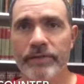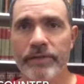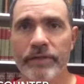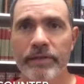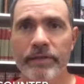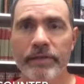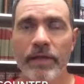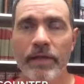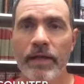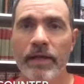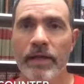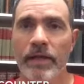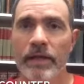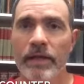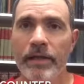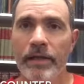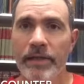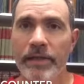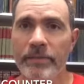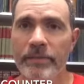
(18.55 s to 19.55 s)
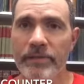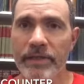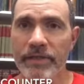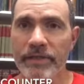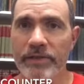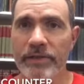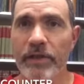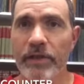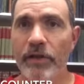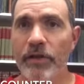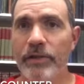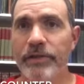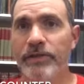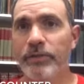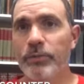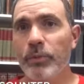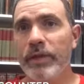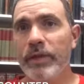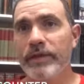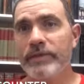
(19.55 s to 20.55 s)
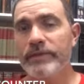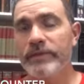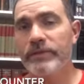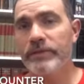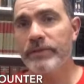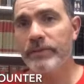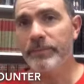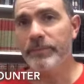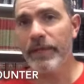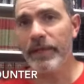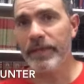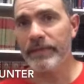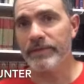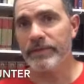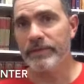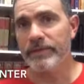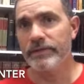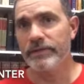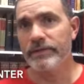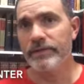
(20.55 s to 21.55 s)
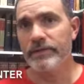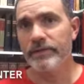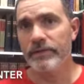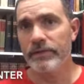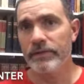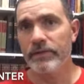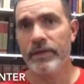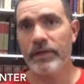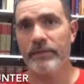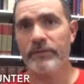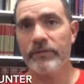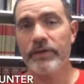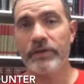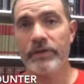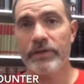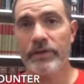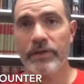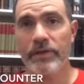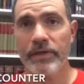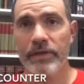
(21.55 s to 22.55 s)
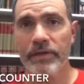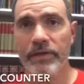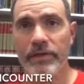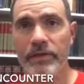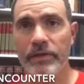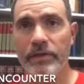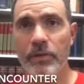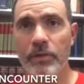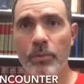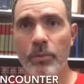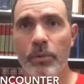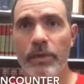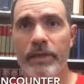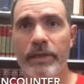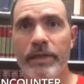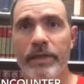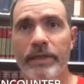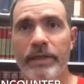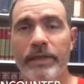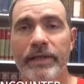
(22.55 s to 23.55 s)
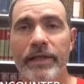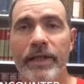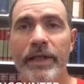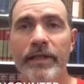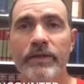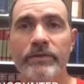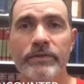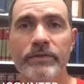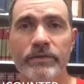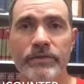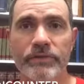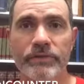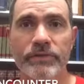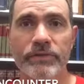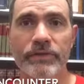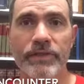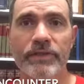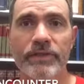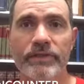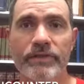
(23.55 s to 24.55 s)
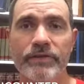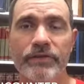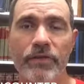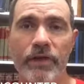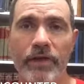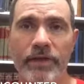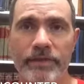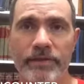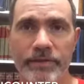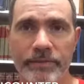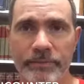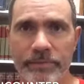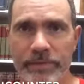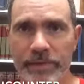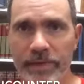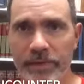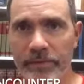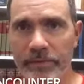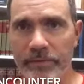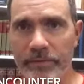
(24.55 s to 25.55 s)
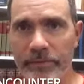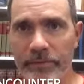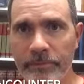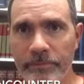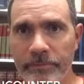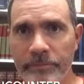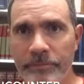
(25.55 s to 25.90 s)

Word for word: And he was actually on his way to Damascus to do that very thing when he encounters Jesus Christ himself.